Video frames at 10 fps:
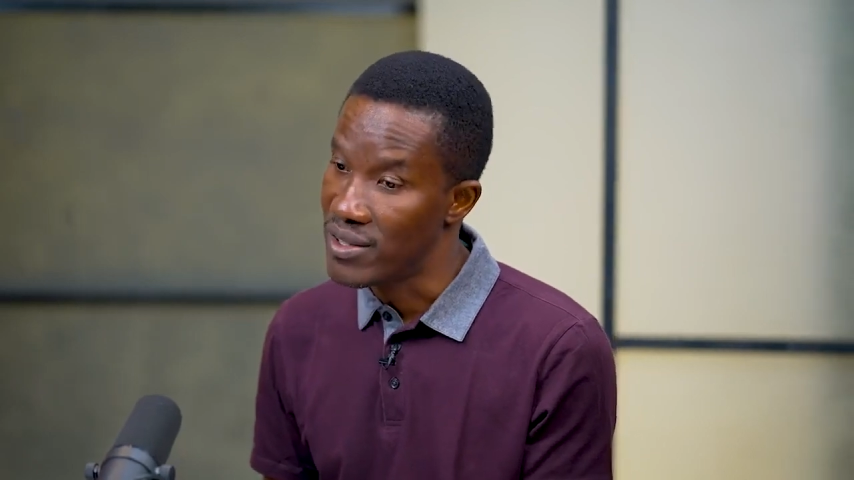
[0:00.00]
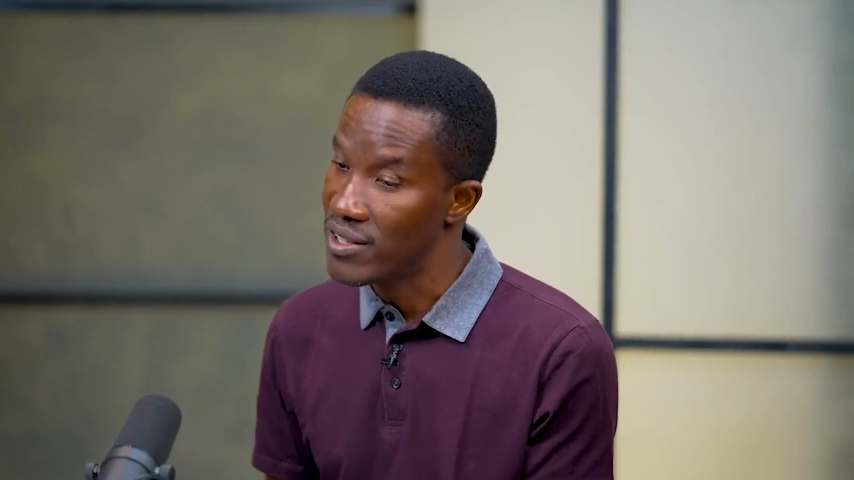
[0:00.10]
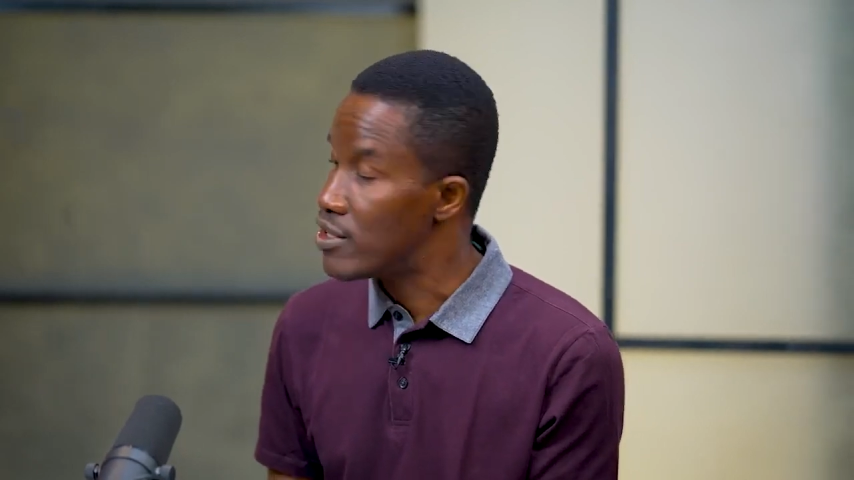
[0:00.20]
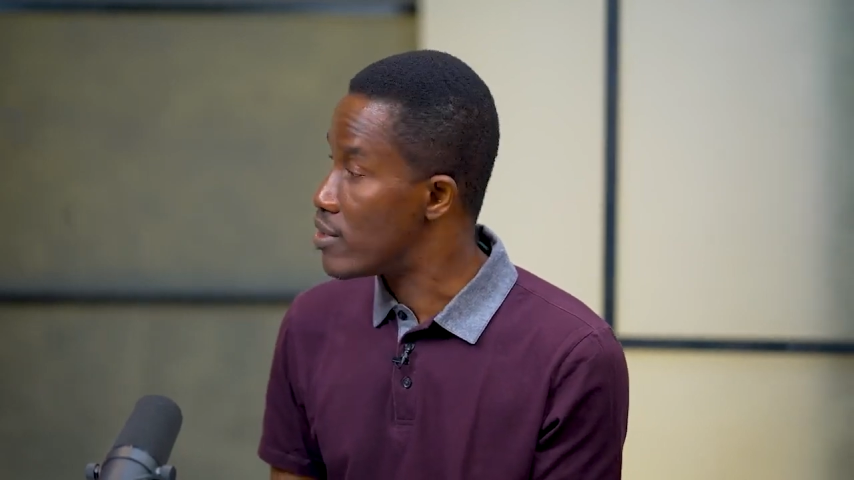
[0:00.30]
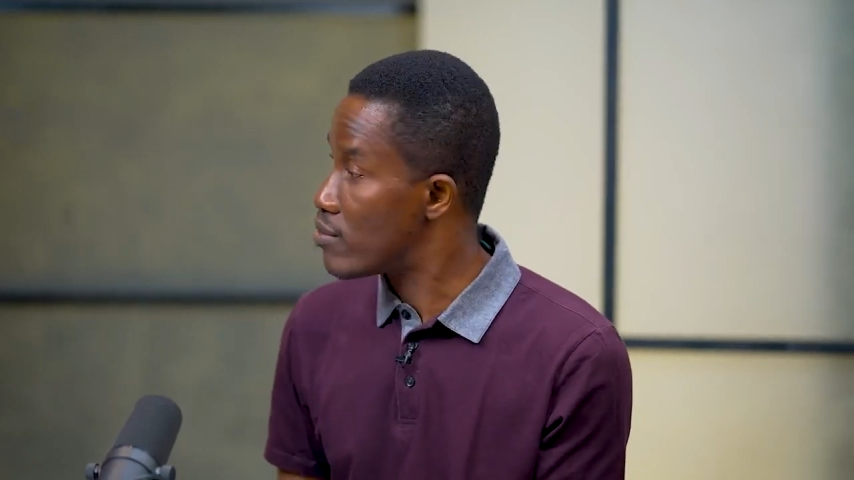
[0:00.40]

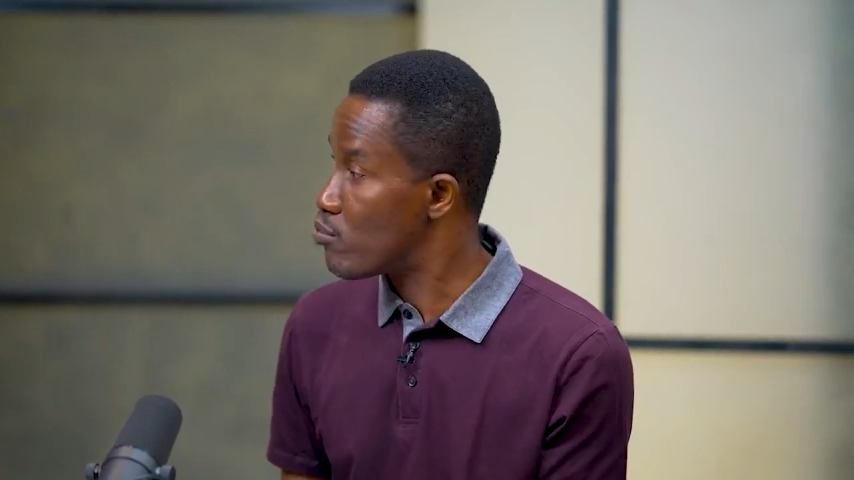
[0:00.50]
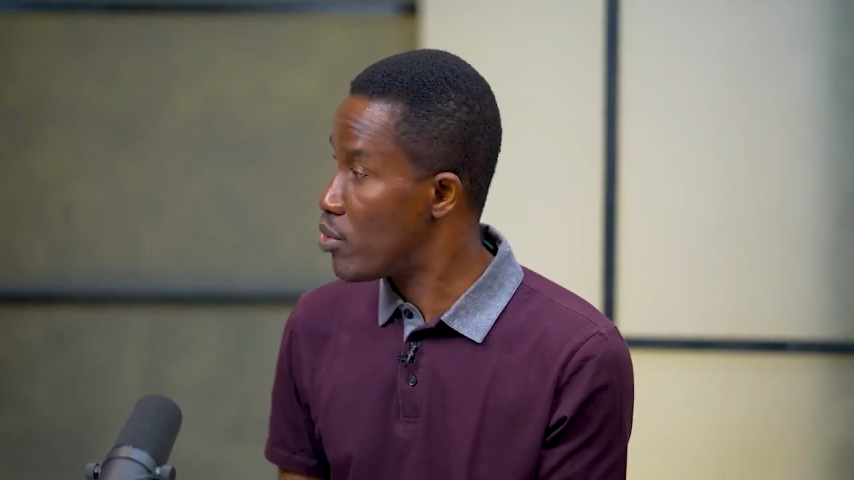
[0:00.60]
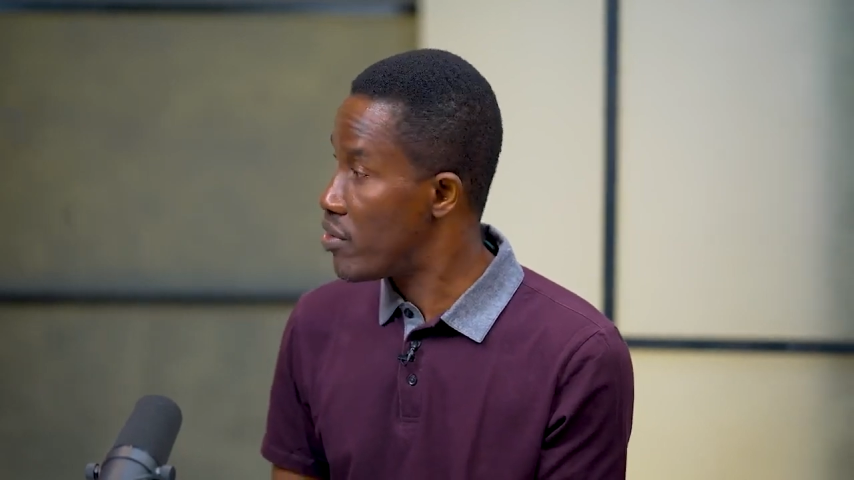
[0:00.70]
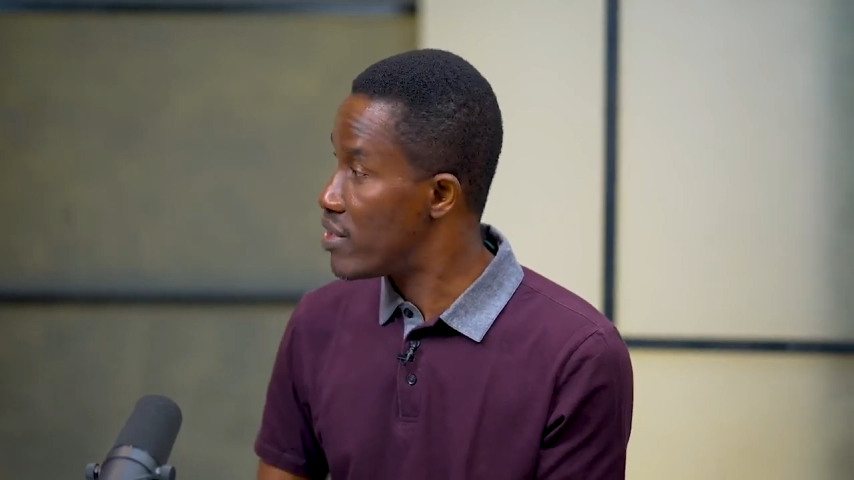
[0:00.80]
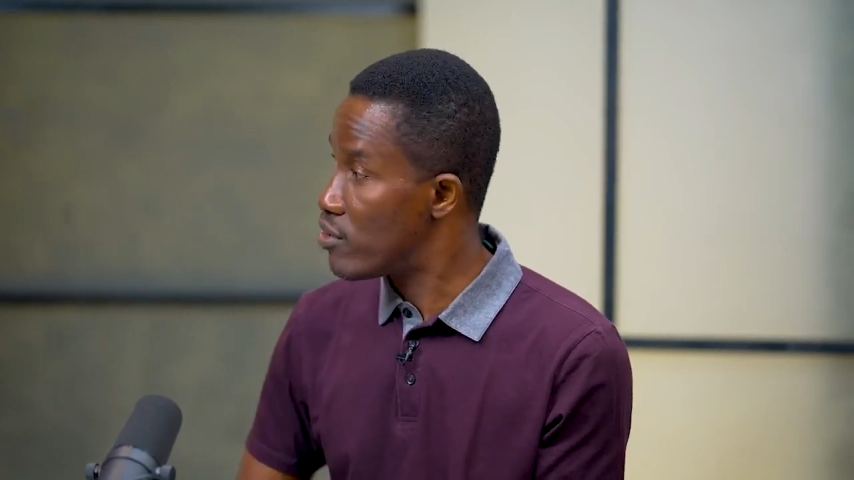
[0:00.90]
the
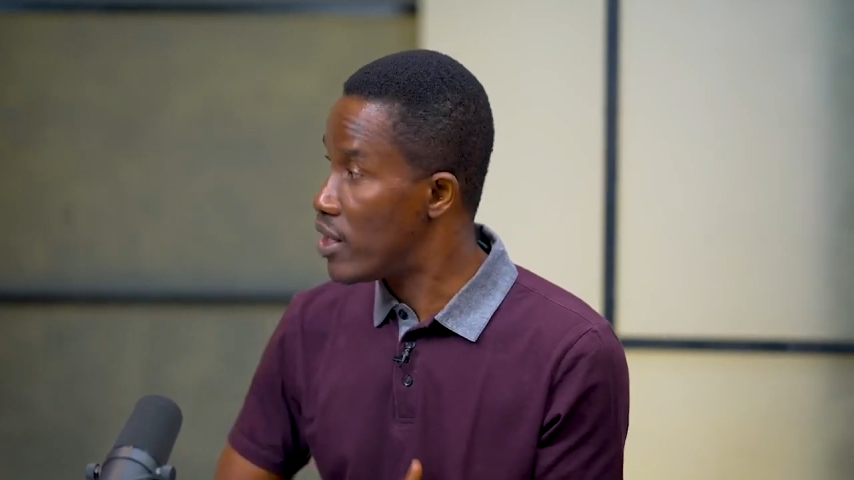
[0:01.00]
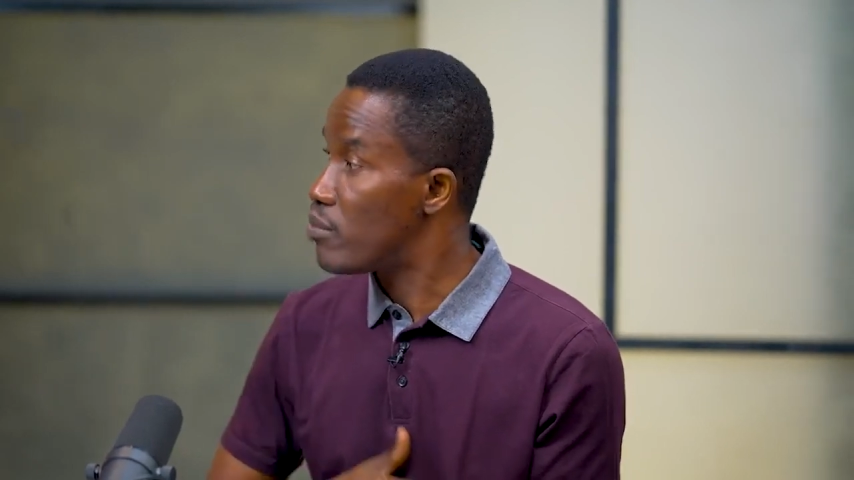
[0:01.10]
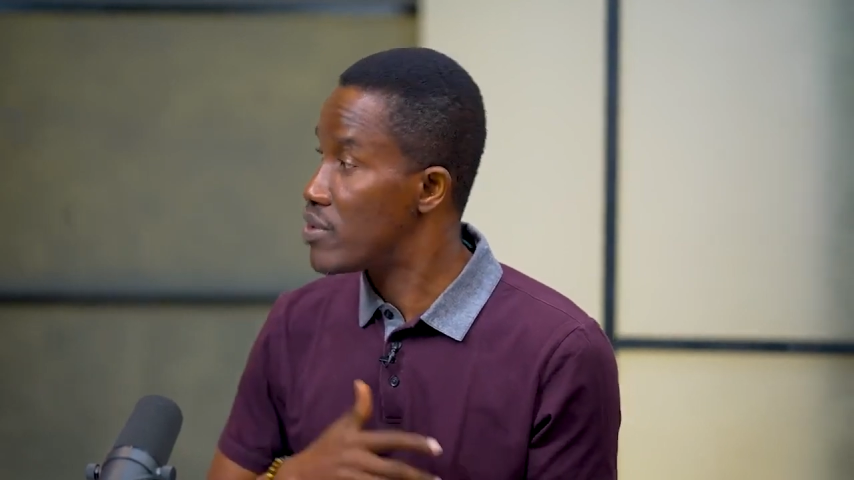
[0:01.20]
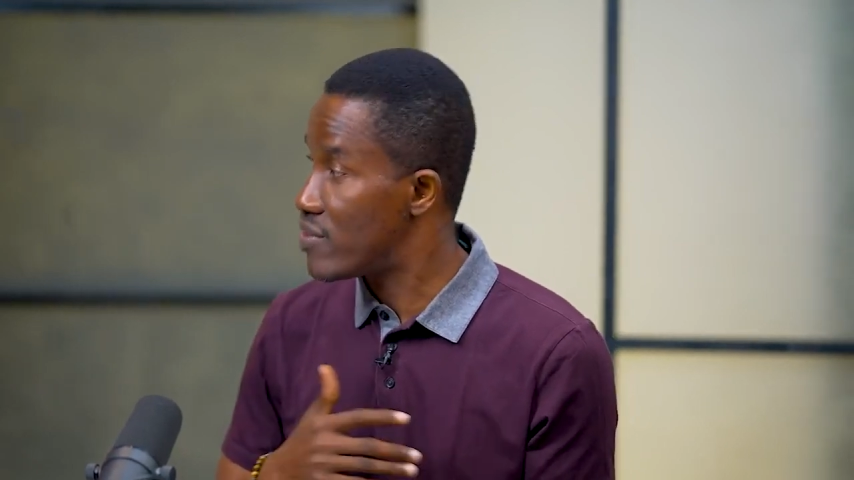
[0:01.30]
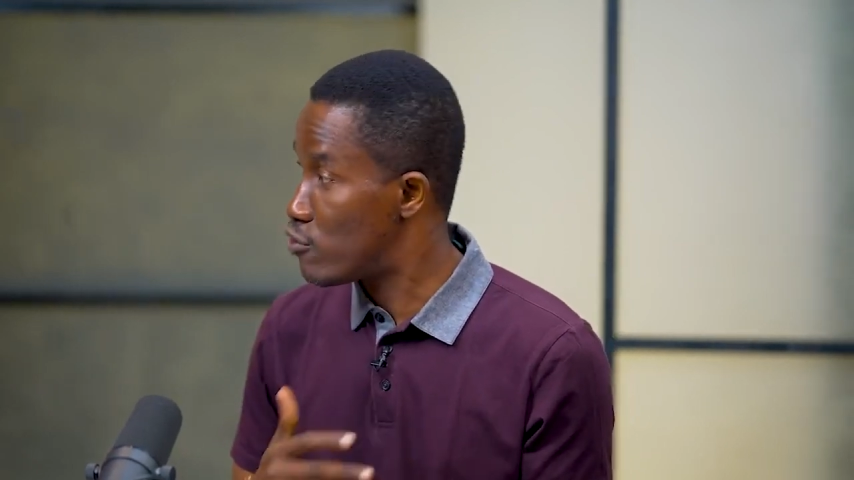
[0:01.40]
parent, the other person is